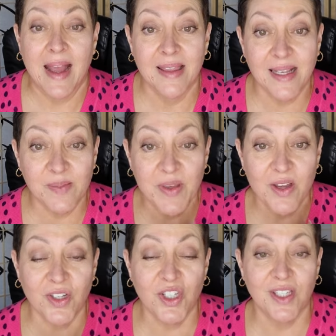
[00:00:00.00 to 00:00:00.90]
And that's
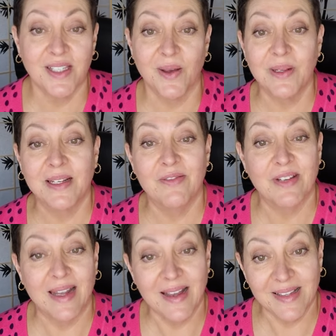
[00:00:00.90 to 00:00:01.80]
because you're totally
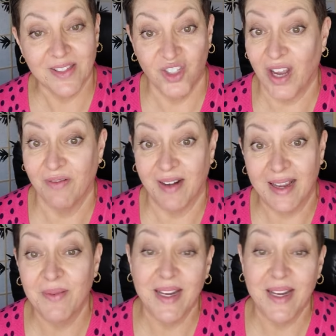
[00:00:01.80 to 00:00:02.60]
relaxed generally.